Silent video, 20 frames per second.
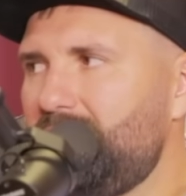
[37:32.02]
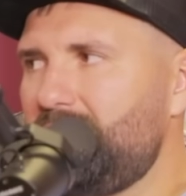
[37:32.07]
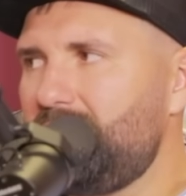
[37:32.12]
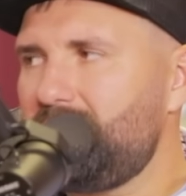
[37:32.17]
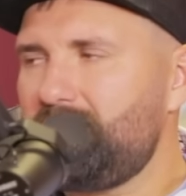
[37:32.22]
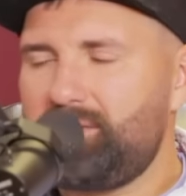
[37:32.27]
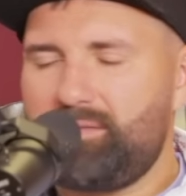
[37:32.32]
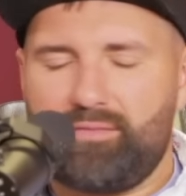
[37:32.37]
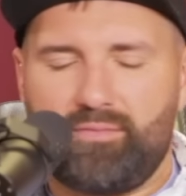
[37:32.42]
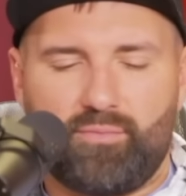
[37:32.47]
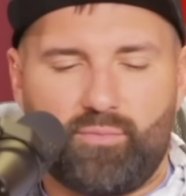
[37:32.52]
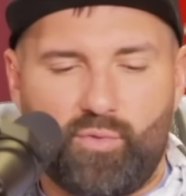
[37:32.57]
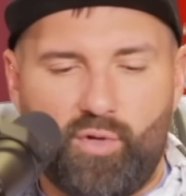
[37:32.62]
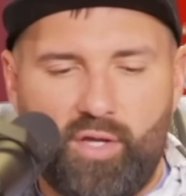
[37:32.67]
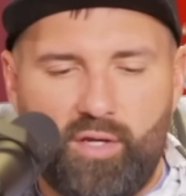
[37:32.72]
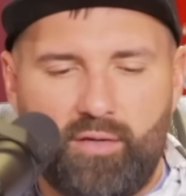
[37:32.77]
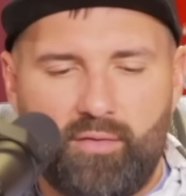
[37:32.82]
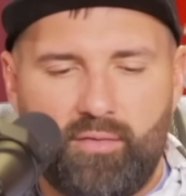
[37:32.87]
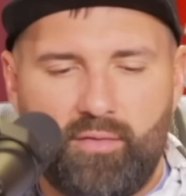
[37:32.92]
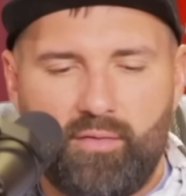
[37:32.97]
is
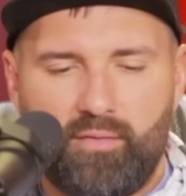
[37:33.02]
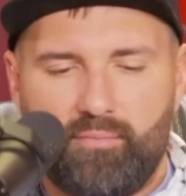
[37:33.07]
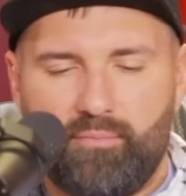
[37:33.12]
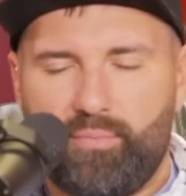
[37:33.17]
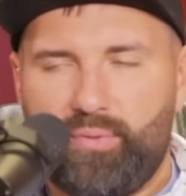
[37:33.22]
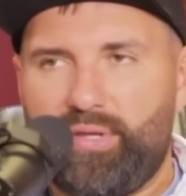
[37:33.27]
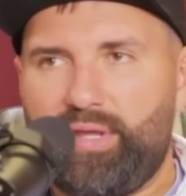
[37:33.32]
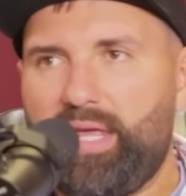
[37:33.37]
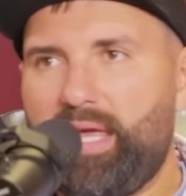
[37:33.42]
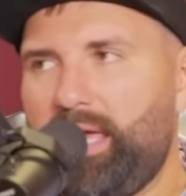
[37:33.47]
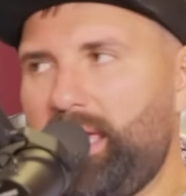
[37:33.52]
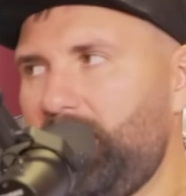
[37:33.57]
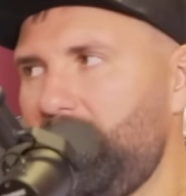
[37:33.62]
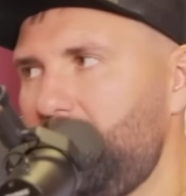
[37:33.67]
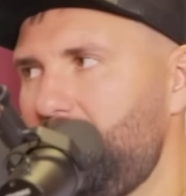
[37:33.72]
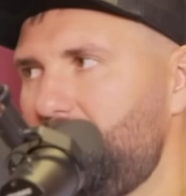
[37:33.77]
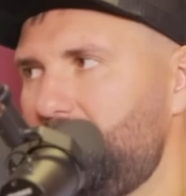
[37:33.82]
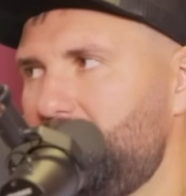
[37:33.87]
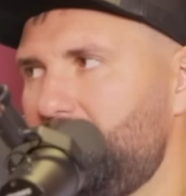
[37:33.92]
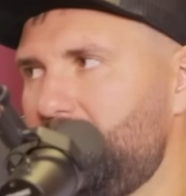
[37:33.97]
run
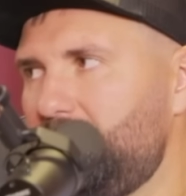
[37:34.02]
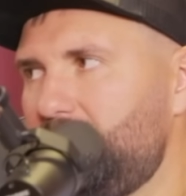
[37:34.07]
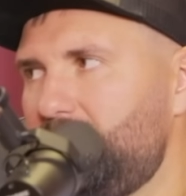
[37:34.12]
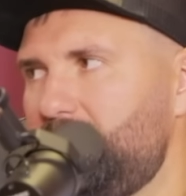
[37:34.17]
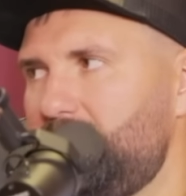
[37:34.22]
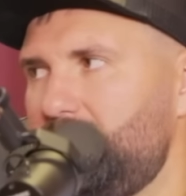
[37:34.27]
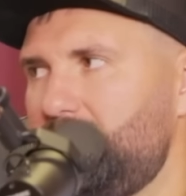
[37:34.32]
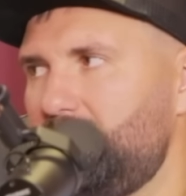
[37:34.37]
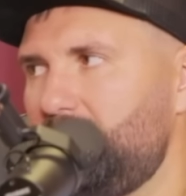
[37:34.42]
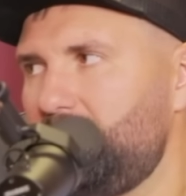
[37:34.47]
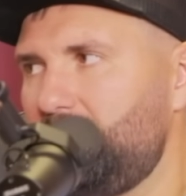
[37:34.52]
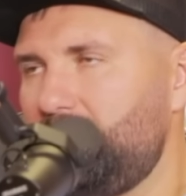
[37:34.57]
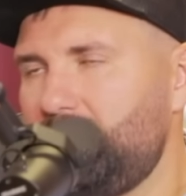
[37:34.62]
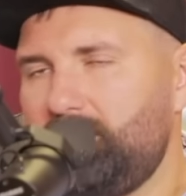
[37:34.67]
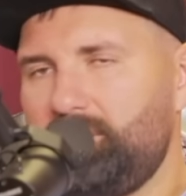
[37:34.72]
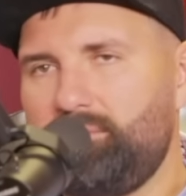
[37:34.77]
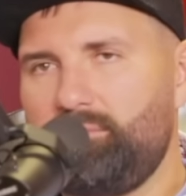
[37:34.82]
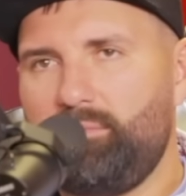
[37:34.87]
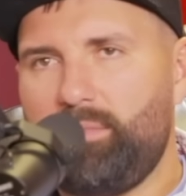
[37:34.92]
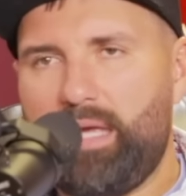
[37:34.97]
play,
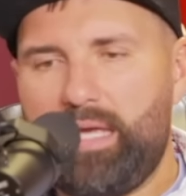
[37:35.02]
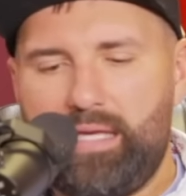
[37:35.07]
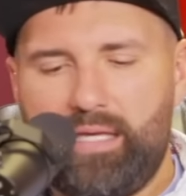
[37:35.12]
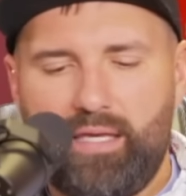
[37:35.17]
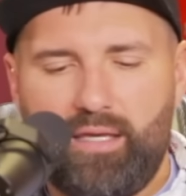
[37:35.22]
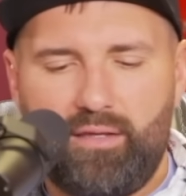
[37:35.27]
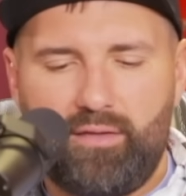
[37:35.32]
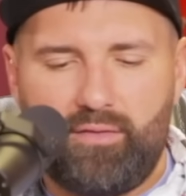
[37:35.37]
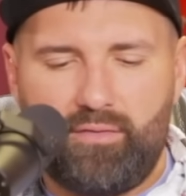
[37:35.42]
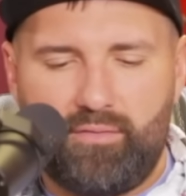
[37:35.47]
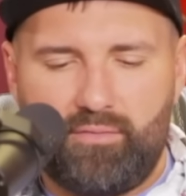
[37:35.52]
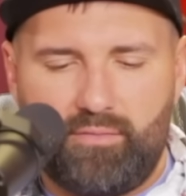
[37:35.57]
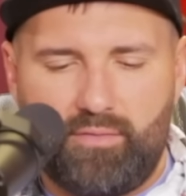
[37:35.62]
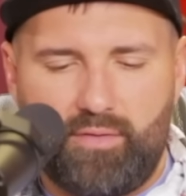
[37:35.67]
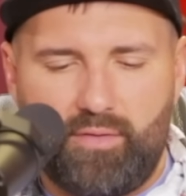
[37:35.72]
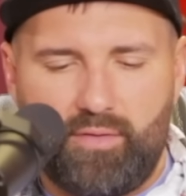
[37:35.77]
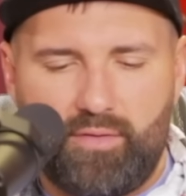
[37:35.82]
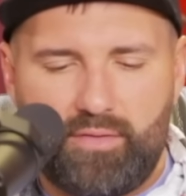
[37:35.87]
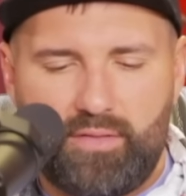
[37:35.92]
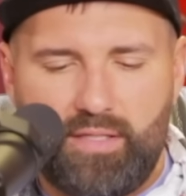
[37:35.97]
making
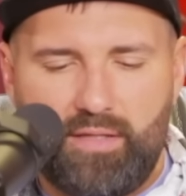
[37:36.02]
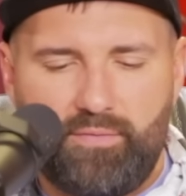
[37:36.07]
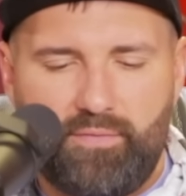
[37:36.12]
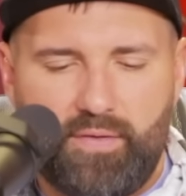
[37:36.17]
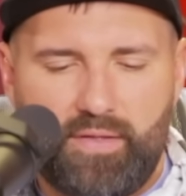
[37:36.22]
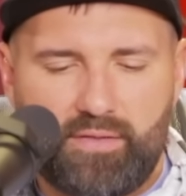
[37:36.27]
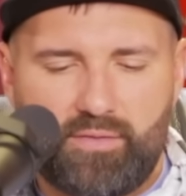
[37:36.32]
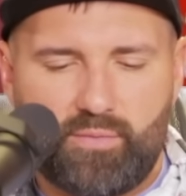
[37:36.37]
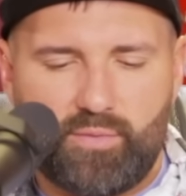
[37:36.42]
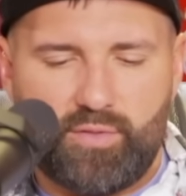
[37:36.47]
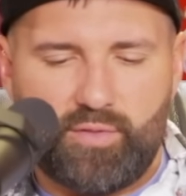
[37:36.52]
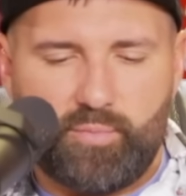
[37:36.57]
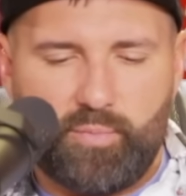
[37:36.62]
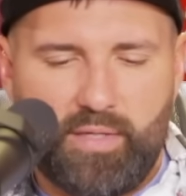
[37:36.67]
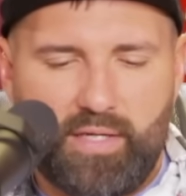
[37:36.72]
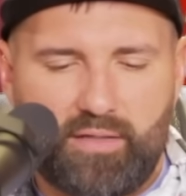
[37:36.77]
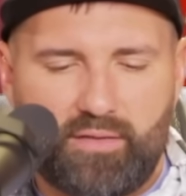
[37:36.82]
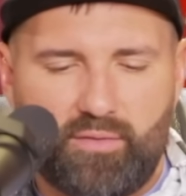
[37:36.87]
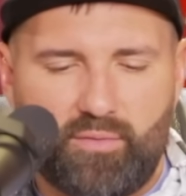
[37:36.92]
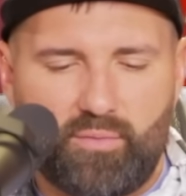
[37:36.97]
the defense
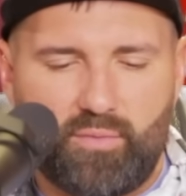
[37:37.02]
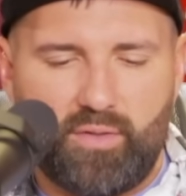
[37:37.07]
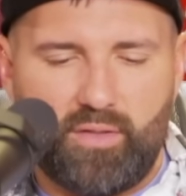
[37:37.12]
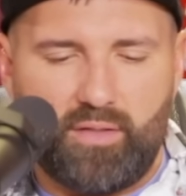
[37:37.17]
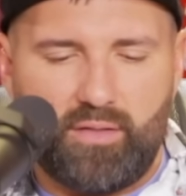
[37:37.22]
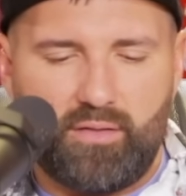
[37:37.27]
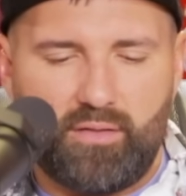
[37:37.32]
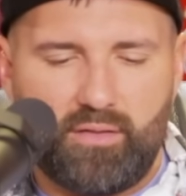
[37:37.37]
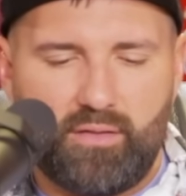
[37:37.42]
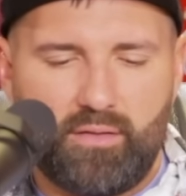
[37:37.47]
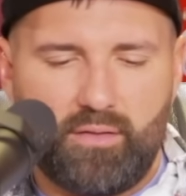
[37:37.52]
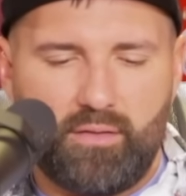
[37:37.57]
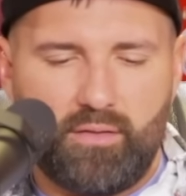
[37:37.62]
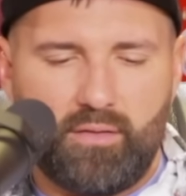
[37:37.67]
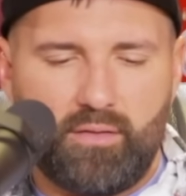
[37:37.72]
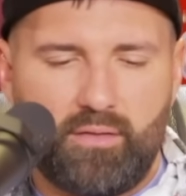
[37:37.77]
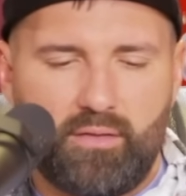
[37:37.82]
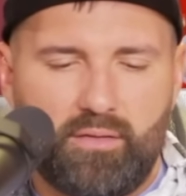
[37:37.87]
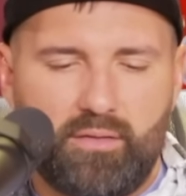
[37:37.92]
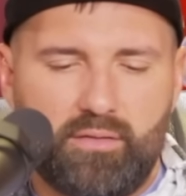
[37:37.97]
respect the run,
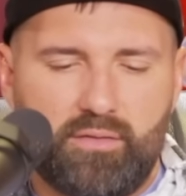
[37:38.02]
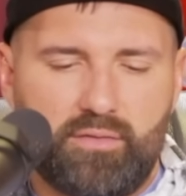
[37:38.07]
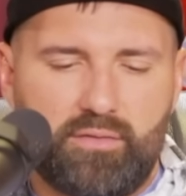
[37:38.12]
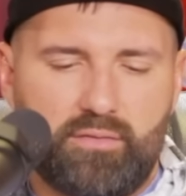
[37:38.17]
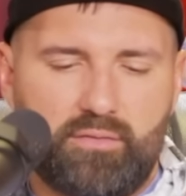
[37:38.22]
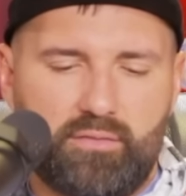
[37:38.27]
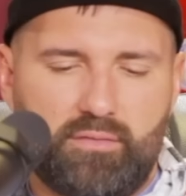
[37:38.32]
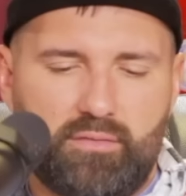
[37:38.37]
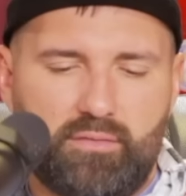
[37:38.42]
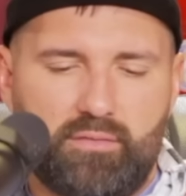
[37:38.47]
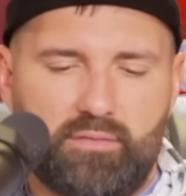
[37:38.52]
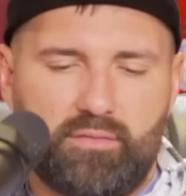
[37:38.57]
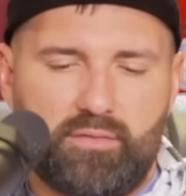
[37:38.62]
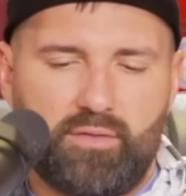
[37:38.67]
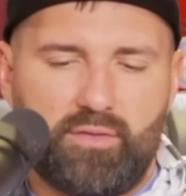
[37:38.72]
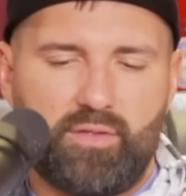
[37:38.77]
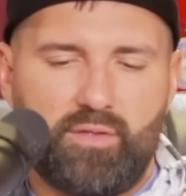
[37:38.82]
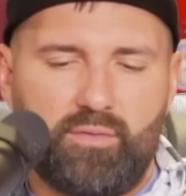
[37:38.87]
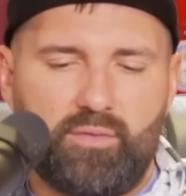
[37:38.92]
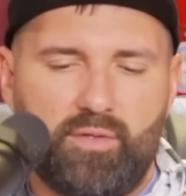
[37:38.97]
so
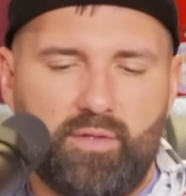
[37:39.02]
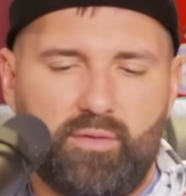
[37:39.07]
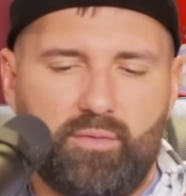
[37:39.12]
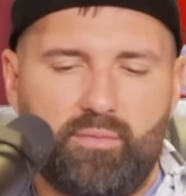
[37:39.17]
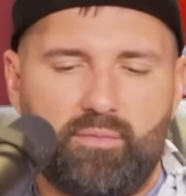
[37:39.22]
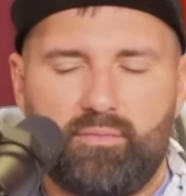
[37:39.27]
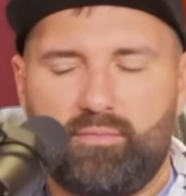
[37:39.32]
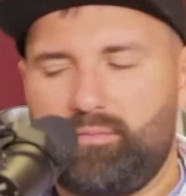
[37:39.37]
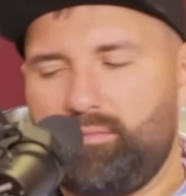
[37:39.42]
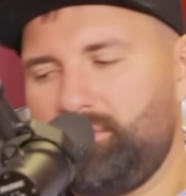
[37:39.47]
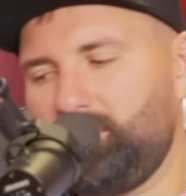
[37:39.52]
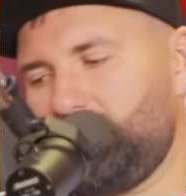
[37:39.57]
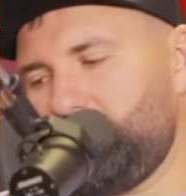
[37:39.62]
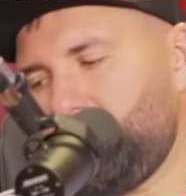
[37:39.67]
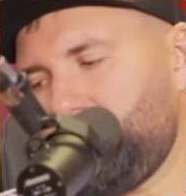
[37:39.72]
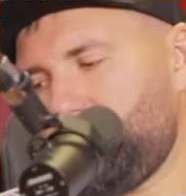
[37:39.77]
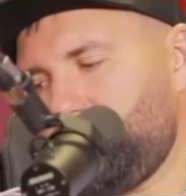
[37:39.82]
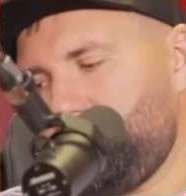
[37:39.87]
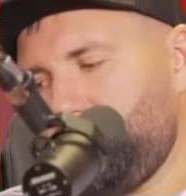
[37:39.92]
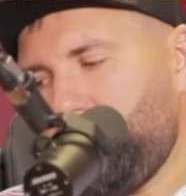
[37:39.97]
you don't
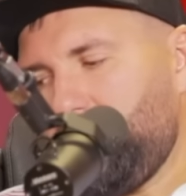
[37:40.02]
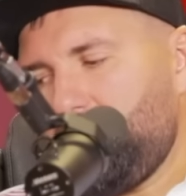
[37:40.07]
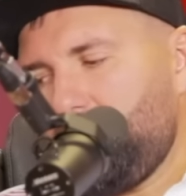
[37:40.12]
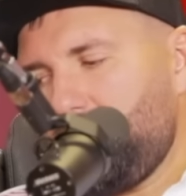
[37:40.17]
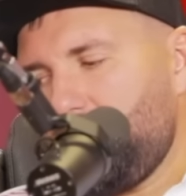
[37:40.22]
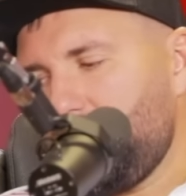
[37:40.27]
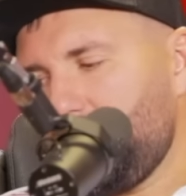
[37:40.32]
just pin your